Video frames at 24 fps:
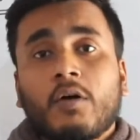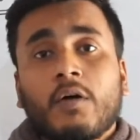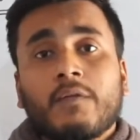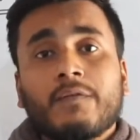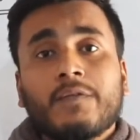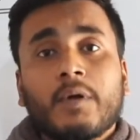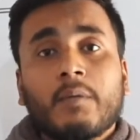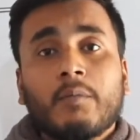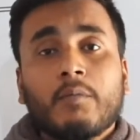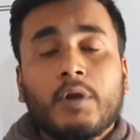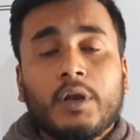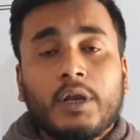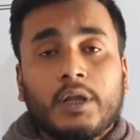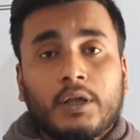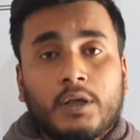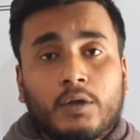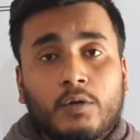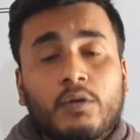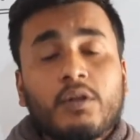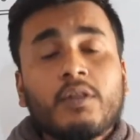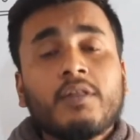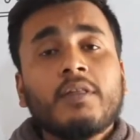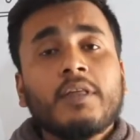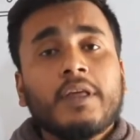of the
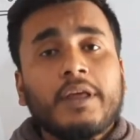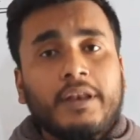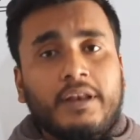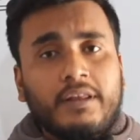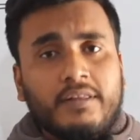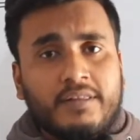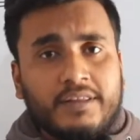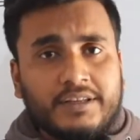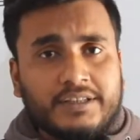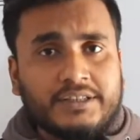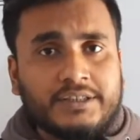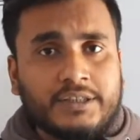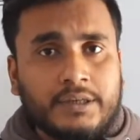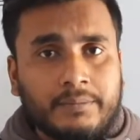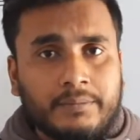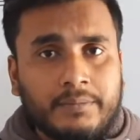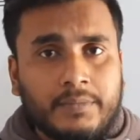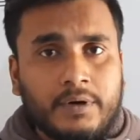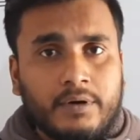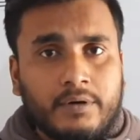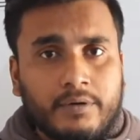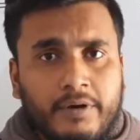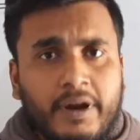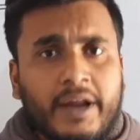molecules in a system,
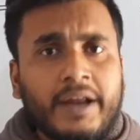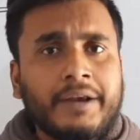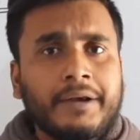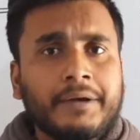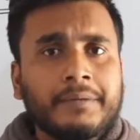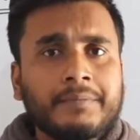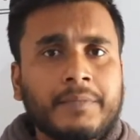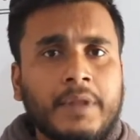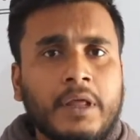right?